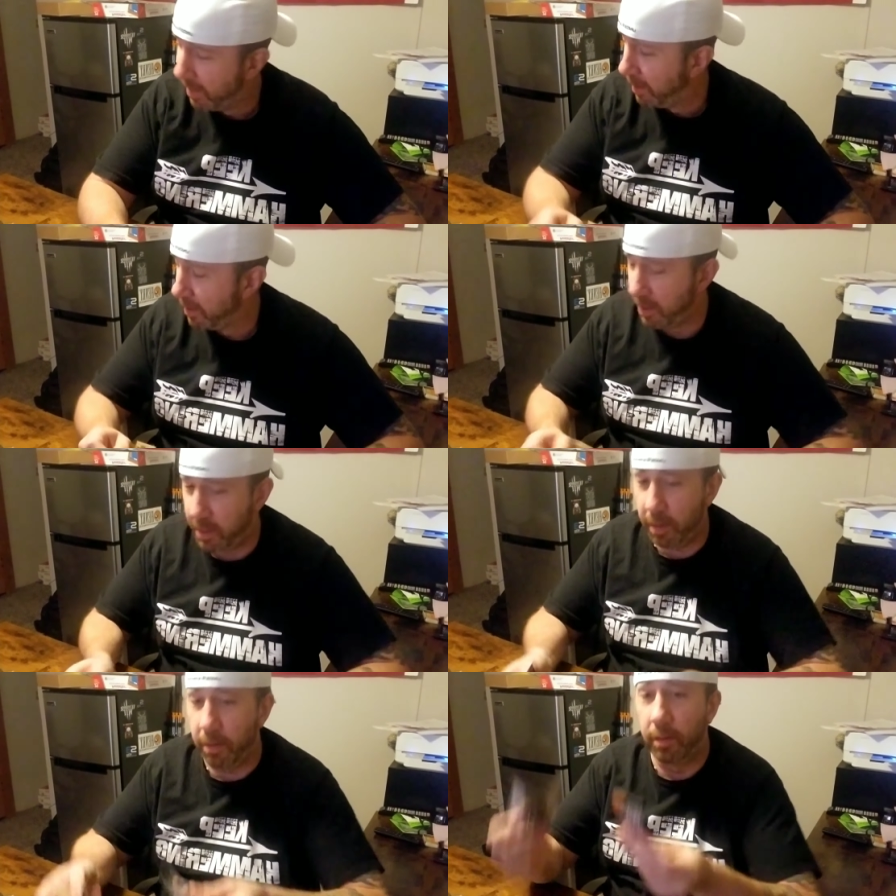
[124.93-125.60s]

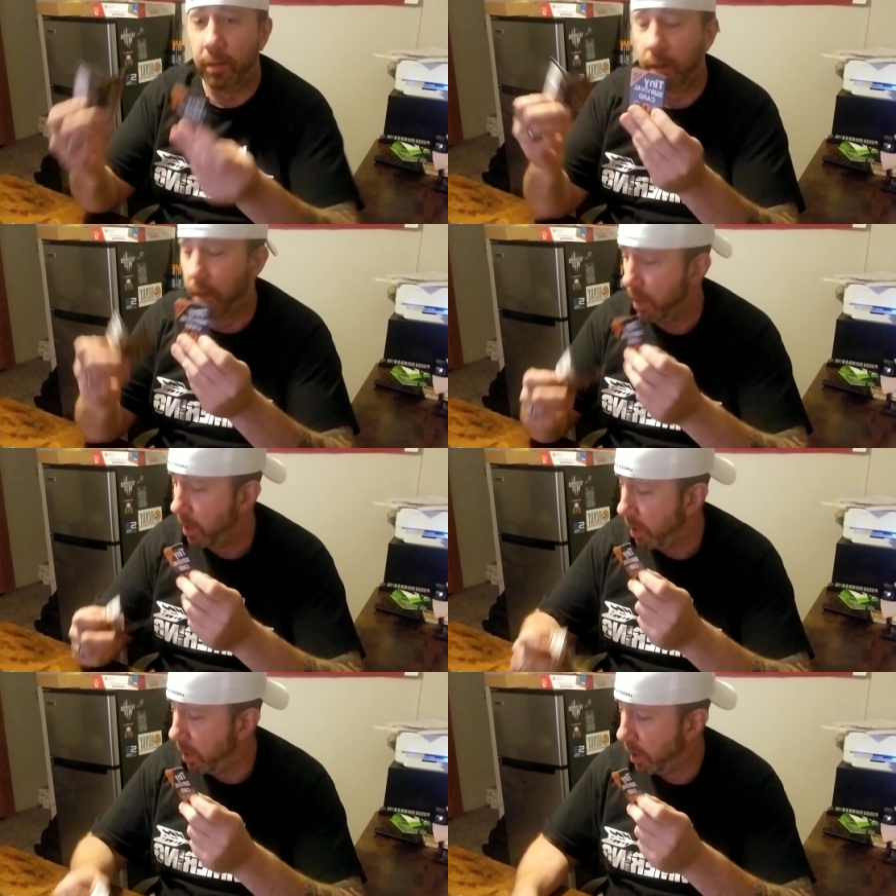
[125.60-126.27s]
So,
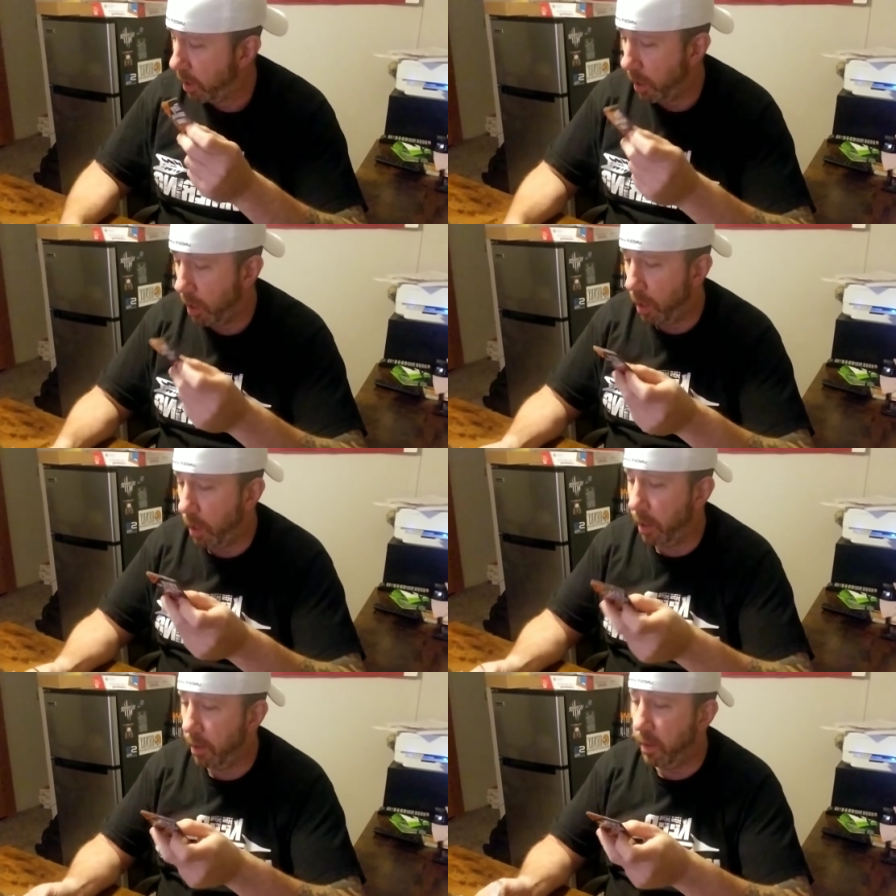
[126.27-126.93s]

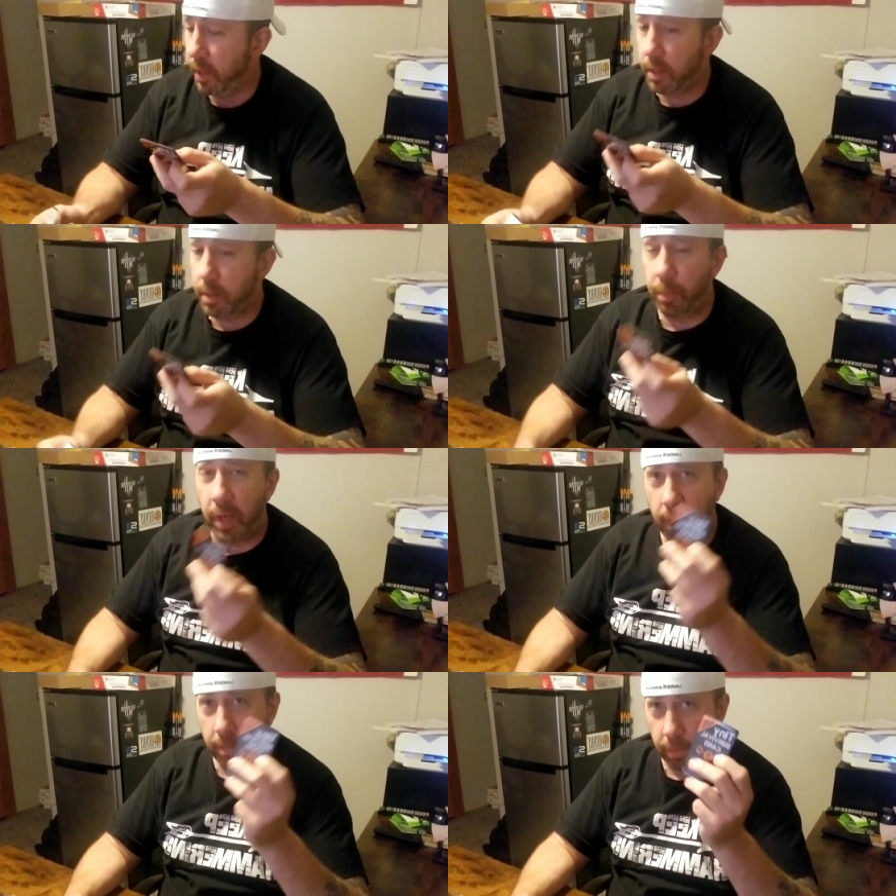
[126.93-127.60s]
this
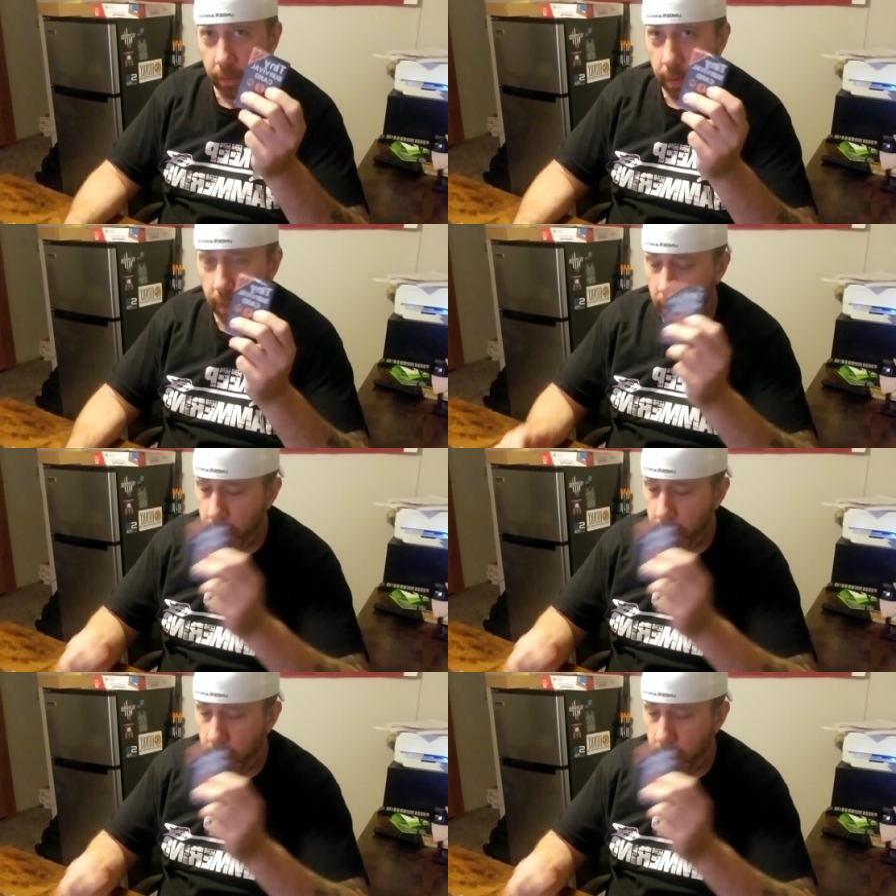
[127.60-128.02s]
bad boy,